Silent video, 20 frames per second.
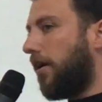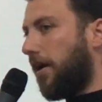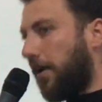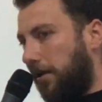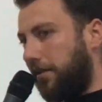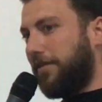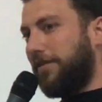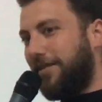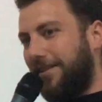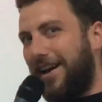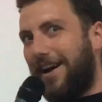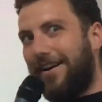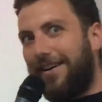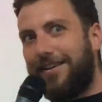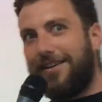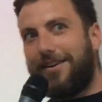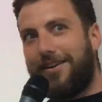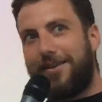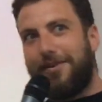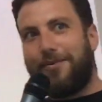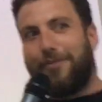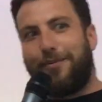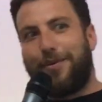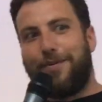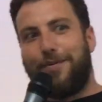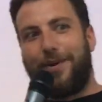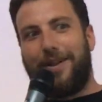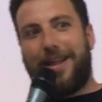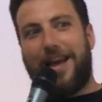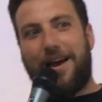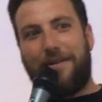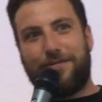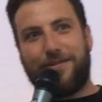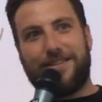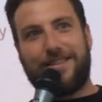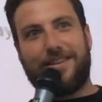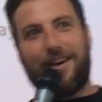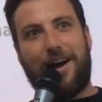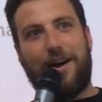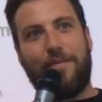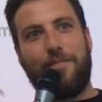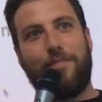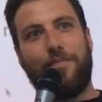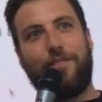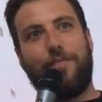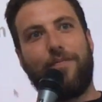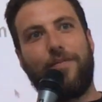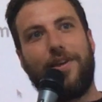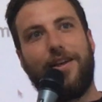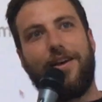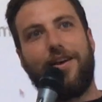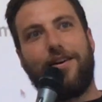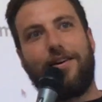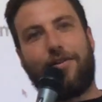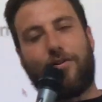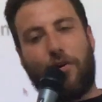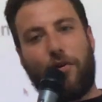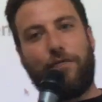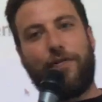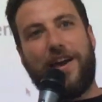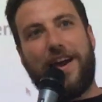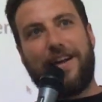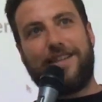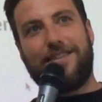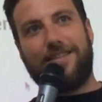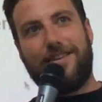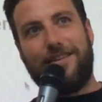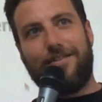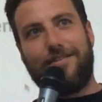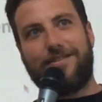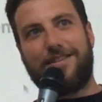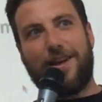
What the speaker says: And yeah, we will have some growth hacks here.